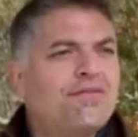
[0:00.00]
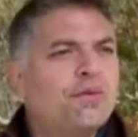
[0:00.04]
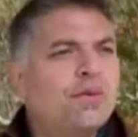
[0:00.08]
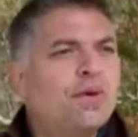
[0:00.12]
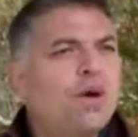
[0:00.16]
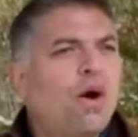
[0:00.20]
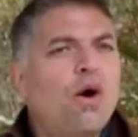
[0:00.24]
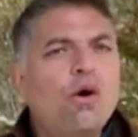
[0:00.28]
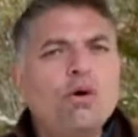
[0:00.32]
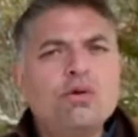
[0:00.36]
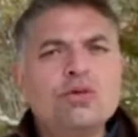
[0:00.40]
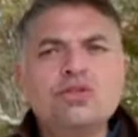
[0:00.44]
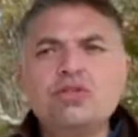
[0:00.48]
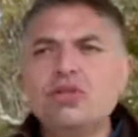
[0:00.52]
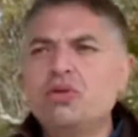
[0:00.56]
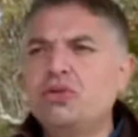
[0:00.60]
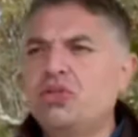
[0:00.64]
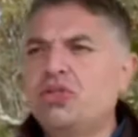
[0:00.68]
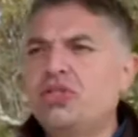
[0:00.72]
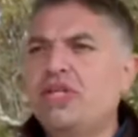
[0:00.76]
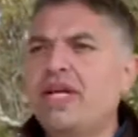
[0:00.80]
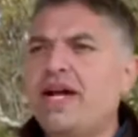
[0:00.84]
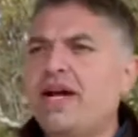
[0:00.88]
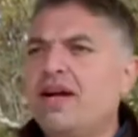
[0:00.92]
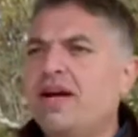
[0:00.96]
would also
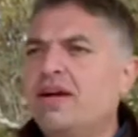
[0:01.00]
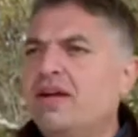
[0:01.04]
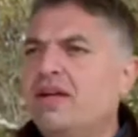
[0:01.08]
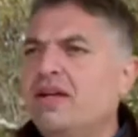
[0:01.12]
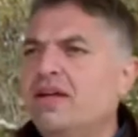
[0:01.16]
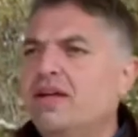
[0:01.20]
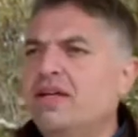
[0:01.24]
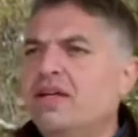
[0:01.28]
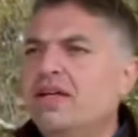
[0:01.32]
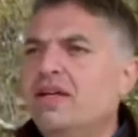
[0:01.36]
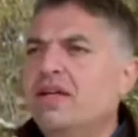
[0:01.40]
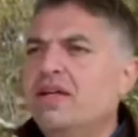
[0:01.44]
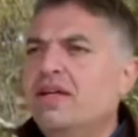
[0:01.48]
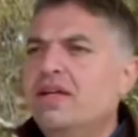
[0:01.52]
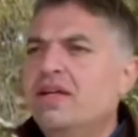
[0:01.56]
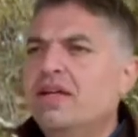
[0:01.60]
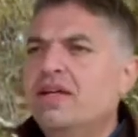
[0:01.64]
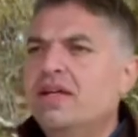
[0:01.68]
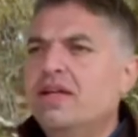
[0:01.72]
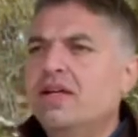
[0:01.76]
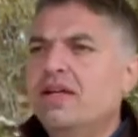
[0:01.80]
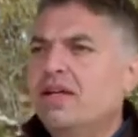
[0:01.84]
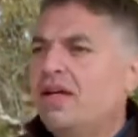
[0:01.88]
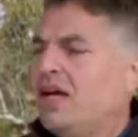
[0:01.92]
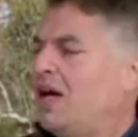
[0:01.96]
share
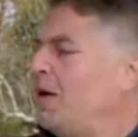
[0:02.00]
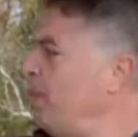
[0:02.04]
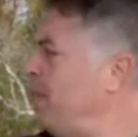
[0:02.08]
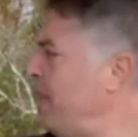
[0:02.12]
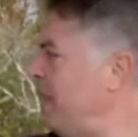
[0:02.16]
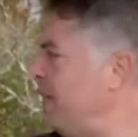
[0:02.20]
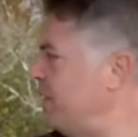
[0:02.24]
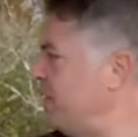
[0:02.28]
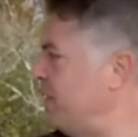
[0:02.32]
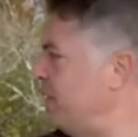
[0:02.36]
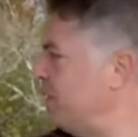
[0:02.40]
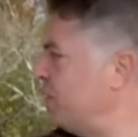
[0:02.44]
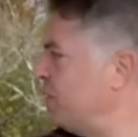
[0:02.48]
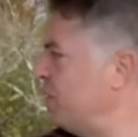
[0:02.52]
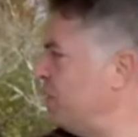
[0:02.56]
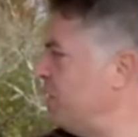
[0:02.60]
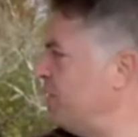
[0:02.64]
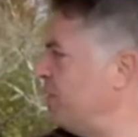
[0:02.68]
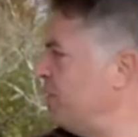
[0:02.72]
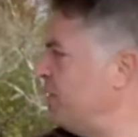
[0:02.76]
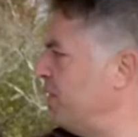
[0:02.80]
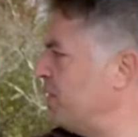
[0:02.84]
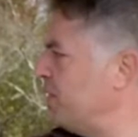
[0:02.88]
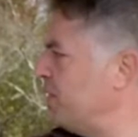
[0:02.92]
about the service